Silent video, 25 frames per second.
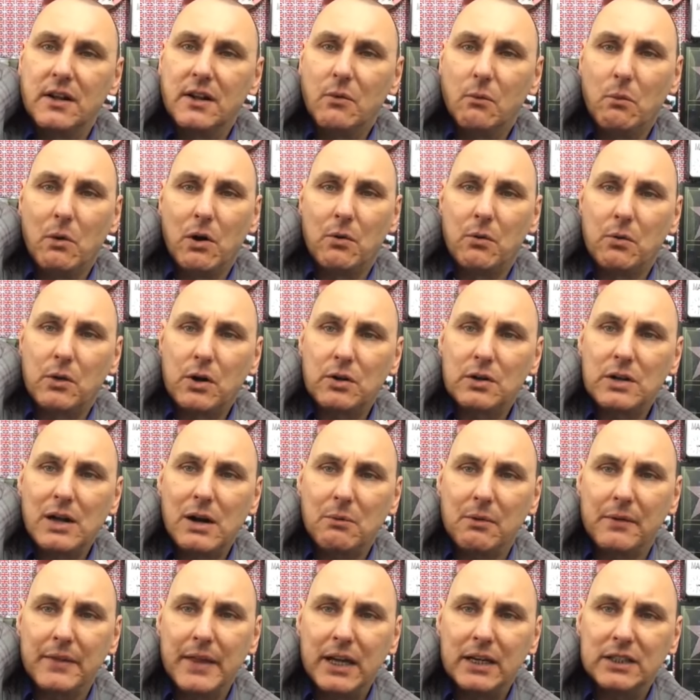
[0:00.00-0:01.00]
Well, good luck
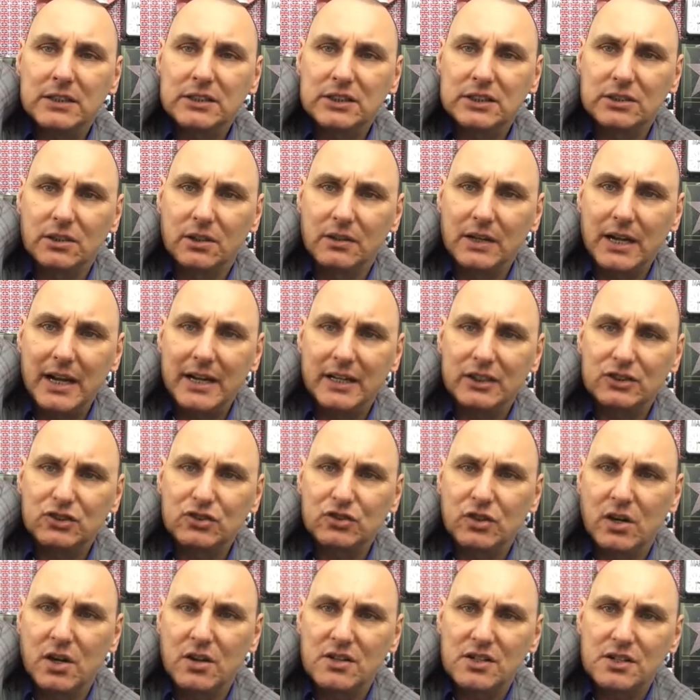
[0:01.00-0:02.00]
with that, Sean, and a
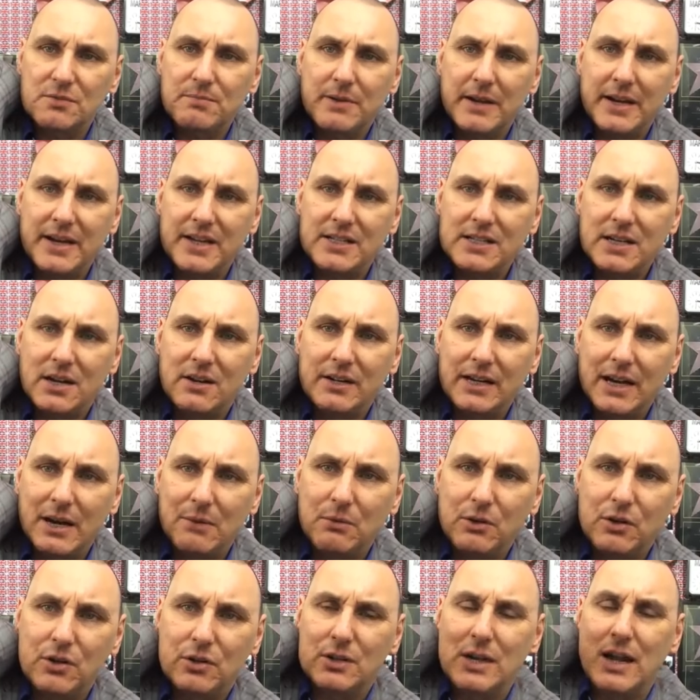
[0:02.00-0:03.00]
trance piece. Okay, well,
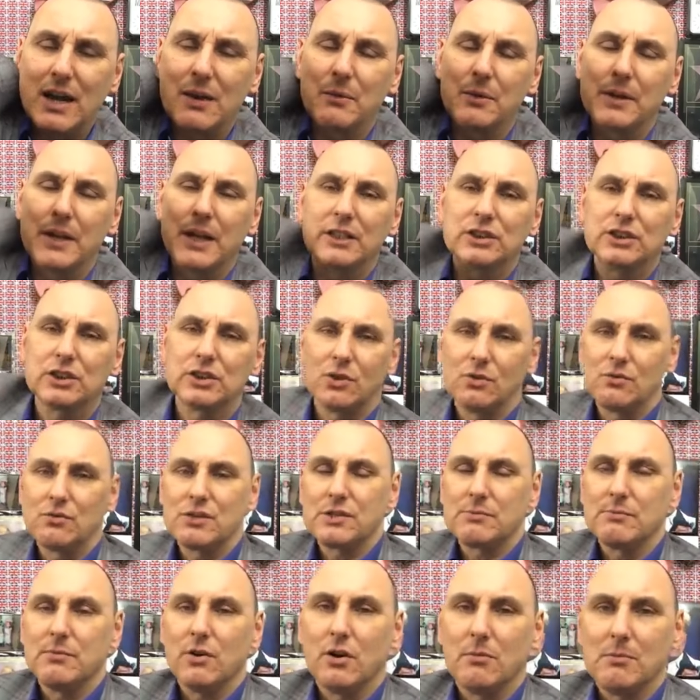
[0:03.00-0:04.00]
good luck with that, Sean,
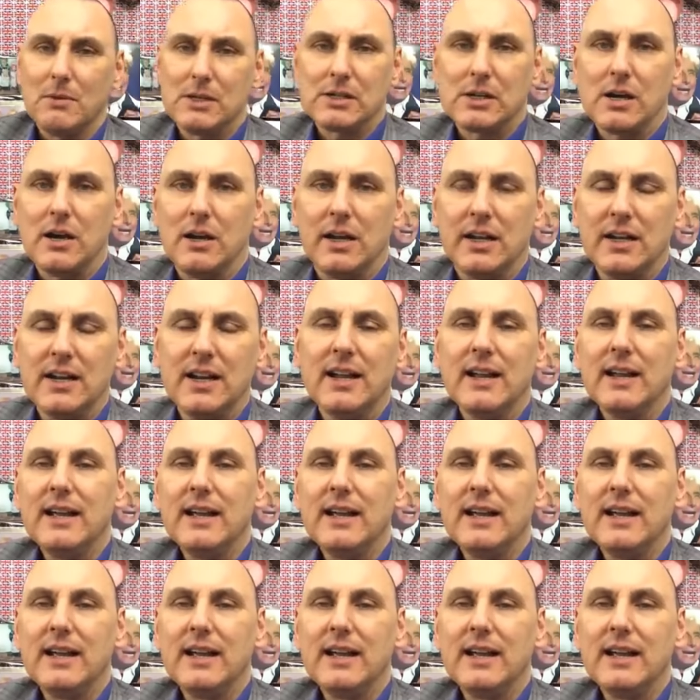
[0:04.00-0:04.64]
tomorrow, my darling.